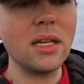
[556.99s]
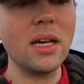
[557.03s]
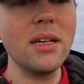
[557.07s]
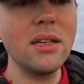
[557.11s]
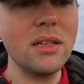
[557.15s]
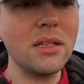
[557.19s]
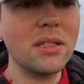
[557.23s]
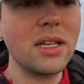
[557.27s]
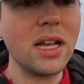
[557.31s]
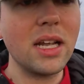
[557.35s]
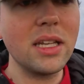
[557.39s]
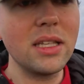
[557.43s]
I
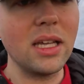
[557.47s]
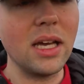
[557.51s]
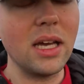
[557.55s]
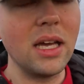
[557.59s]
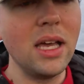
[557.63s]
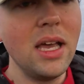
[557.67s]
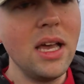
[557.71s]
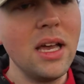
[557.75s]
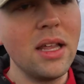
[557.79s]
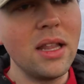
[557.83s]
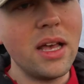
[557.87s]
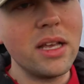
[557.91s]
understand
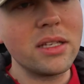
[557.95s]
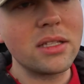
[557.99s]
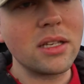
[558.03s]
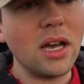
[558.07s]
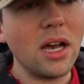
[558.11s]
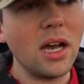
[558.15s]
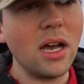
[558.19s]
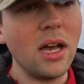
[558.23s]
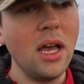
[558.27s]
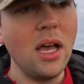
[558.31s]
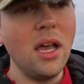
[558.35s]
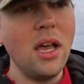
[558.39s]
that there's
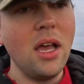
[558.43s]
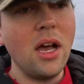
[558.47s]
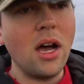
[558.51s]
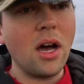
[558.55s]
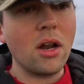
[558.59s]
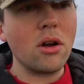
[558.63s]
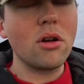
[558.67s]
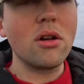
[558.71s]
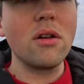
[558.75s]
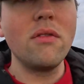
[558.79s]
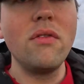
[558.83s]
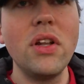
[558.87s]
a
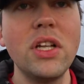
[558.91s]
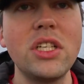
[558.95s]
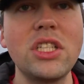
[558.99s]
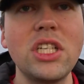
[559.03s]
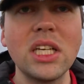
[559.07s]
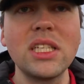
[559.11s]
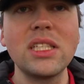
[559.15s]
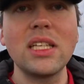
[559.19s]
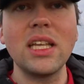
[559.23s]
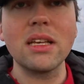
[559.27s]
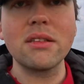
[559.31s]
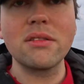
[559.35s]
lot of
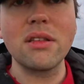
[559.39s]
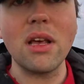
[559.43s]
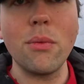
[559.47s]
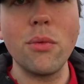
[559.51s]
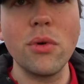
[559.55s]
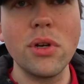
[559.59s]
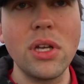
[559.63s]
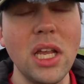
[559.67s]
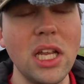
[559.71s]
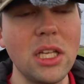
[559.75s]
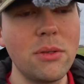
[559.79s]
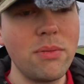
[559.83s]
logistics that
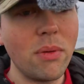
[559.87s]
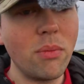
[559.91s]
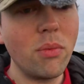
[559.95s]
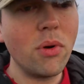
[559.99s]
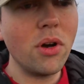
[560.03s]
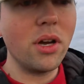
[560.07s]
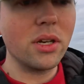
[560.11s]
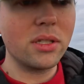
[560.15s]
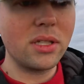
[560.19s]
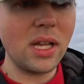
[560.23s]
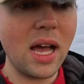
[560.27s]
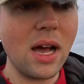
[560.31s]
would need to be
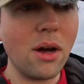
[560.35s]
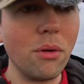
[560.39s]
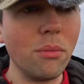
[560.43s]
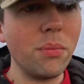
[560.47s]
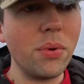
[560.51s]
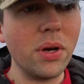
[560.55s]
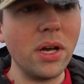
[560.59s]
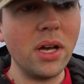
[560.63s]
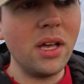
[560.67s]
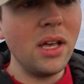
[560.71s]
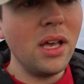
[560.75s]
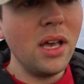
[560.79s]
worked
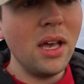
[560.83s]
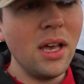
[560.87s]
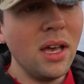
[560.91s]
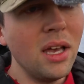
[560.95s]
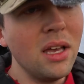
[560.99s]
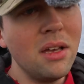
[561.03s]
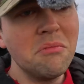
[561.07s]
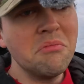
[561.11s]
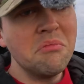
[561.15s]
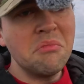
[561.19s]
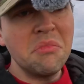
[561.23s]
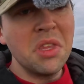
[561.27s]
out, but
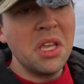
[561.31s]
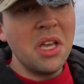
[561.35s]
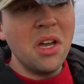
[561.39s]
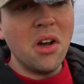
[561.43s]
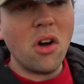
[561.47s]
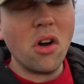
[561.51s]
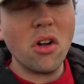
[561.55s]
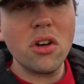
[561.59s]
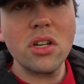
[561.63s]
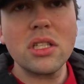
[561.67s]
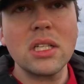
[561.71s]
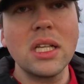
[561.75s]

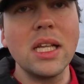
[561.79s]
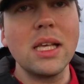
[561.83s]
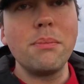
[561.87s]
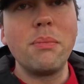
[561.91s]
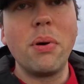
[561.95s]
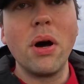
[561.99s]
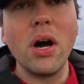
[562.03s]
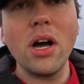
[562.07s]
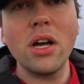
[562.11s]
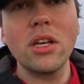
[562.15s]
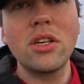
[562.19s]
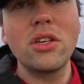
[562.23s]
honestly,
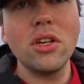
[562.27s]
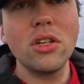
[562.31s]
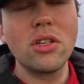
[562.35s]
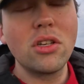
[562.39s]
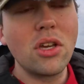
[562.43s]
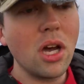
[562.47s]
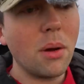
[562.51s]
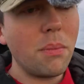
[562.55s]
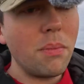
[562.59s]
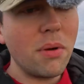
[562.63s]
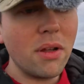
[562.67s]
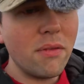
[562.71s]
put a good
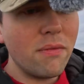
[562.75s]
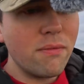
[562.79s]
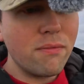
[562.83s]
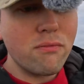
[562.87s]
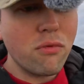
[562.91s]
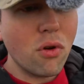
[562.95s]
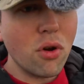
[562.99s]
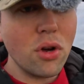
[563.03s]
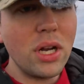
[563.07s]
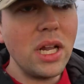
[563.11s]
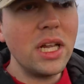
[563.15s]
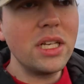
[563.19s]
couple
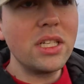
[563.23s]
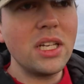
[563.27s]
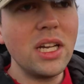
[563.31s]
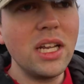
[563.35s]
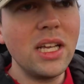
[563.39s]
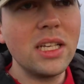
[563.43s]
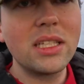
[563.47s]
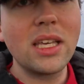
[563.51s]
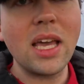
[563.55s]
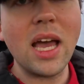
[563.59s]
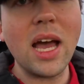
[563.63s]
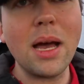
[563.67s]
of Royal
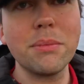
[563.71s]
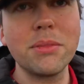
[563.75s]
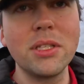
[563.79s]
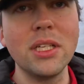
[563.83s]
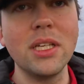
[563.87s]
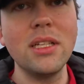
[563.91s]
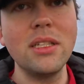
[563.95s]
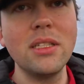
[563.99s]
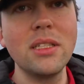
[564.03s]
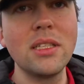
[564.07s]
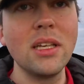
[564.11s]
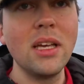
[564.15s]
Engineers
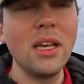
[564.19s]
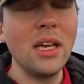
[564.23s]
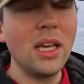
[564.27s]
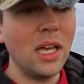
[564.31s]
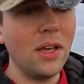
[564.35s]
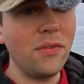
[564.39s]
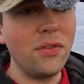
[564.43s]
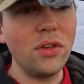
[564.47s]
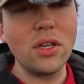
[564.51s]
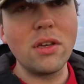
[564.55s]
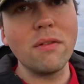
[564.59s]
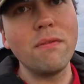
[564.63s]
captains,
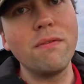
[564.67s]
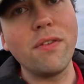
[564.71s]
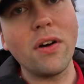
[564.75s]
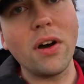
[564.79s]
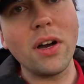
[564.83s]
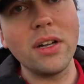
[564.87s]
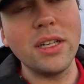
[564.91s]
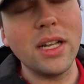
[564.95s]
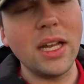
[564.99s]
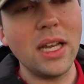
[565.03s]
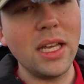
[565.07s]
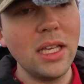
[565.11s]
if you can
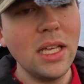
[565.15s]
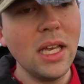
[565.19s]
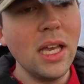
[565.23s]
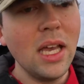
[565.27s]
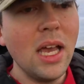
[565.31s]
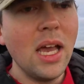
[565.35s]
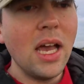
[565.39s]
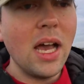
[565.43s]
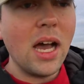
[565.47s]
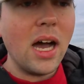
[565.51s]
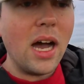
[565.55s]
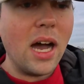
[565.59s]
find any,
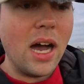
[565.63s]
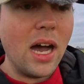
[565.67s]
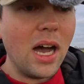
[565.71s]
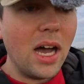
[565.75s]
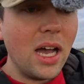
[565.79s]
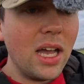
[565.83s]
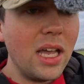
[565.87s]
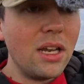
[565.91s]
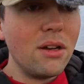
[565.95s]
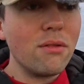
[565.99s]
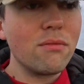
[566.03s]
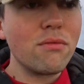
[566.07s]

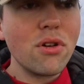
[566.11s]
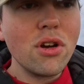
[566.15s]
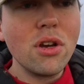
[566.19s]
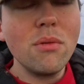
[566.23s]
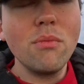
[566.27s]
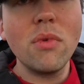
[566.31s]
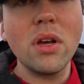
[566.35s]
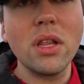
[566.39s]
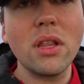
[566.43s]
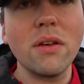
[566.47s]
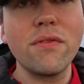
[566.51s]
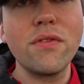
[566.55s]
in a
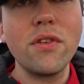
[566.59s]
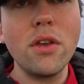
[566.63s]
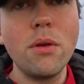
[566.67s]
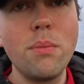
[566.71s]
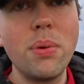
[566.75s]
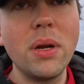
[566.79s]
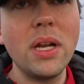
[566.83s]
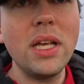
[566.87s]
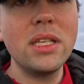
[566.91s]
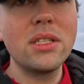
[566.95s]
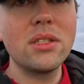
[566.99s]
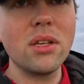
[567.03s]
room with a few
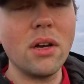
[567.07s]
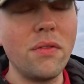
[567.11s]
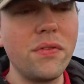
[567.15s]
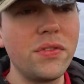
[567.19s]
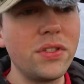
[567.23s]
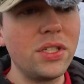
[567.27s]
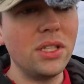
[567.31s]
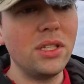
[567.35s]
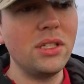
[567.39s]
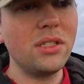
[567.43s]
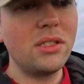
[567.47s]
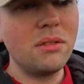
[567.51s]
police
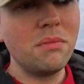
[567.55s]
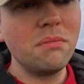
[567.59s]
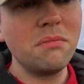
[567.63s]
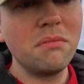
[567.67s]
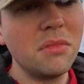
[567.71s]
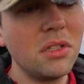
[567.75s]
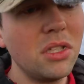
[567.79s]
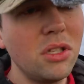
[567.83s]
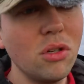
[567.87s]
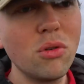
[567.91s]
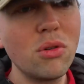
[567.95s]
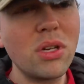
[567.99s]
officers,
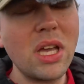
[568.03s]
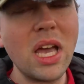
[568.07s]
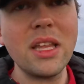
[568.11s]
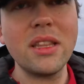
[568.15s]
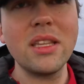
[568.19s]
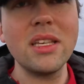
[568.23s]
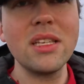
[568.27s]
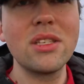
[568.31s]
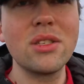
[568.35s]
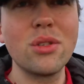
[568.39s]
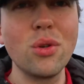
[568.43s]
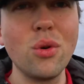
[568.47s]
you'll
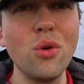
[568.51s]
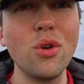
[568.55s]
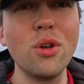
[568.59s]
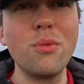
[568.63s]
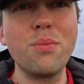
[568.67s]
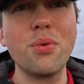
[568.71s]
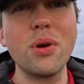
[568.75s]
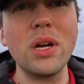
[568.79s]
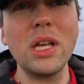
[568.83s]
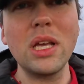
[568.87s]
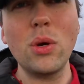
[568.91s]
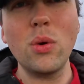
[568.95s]
get this
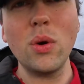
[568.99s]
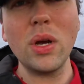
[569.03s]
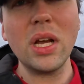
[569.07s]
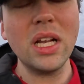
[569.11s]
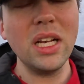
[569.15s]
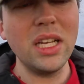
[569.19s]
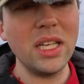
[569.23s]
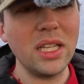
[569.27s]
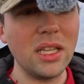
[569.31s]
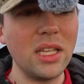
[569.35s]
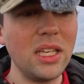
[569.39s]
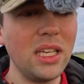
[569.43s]
sorted pretty
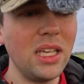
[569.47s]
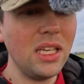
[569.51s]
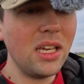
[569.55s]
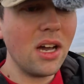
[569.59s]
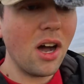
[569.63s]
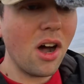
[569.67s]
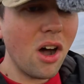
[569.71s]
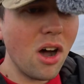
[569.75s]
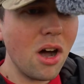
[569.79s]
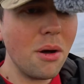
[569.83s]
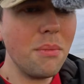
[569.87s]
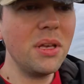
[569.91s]
quickly. The
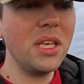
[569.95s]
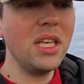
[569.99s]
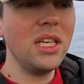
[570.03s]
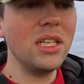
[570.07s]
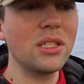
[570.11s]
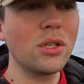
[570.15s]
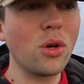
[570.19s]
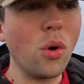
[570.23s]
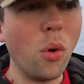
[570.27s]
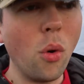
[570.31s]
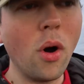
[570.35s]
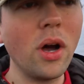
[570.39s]
army
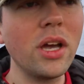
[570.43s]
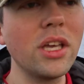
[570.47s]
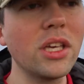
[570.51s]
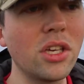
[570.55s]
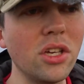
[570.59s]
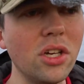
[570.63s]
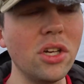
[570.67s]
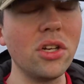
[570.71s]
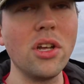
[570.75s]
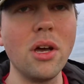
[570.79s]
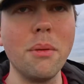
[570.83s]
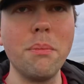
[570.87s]
is quite
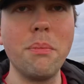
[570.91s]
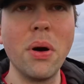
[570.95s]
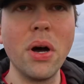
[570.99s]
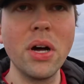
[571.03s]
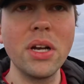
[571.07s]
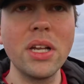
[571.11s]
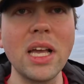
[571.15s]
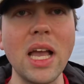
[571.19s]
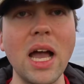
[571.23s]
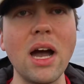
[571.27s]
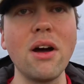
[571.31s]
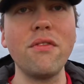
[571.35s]
good at
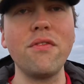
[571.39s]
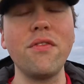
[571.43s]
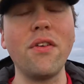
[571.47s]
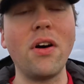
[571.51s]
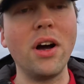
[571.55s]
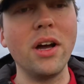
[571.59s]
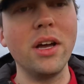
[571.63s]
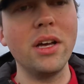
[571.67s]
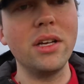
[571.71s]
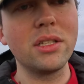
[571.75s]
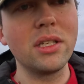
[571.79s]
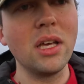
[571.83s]
putting out
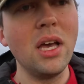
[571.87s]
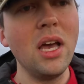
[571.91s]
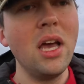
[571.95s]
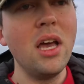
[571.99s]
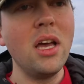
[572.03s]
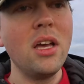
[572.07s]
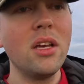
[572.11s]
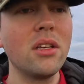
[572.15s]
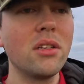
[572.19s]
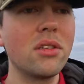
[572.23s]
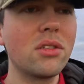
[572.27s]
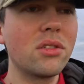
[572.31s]
fires,
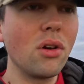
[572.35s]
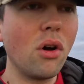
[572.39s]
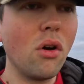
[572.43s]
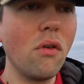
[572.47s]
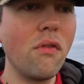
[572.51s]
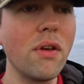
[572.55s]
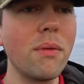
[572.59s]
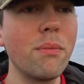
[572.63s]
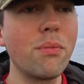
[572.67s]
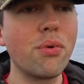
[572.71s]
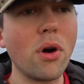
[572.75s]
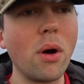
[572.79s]

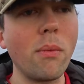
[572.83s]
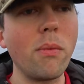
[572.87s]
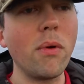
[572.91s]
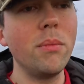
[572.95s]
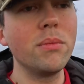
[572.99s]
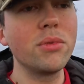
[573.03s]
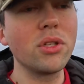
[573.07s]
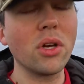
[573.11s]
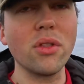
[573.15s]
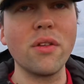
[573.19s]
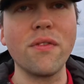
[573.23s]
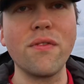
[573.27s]
solving
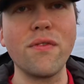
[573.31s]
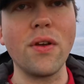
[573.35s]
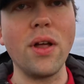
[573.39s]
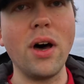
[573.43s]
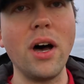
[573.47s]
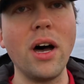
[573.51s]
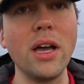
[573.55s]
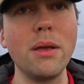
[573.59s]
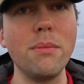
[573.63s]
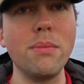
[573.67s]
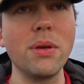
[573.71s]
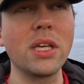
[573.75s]
problems on the
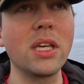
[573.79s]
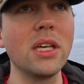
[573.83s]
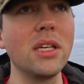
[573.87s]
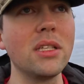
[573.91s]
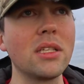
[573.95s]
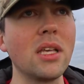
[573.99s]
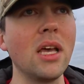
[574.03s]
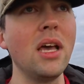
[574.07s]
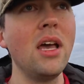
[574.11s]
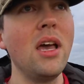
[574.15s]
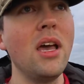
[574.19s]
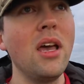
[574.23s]
fly,
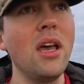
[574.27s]
because